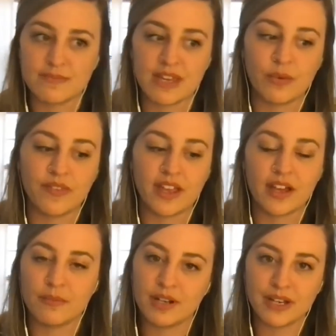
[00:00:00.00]
me when they
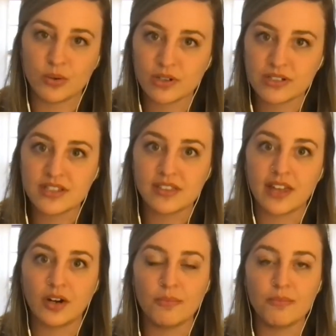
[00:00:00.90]
come into my doors that
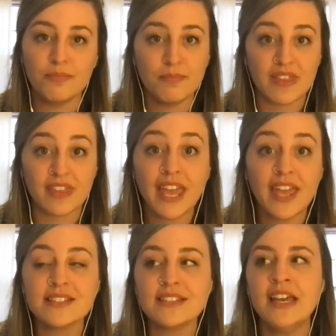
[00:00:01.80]
that'll be the
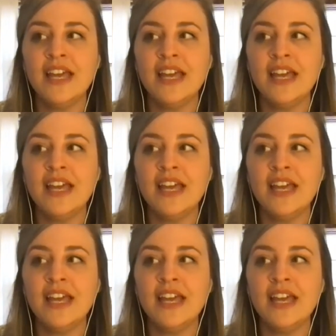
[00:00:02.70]
case.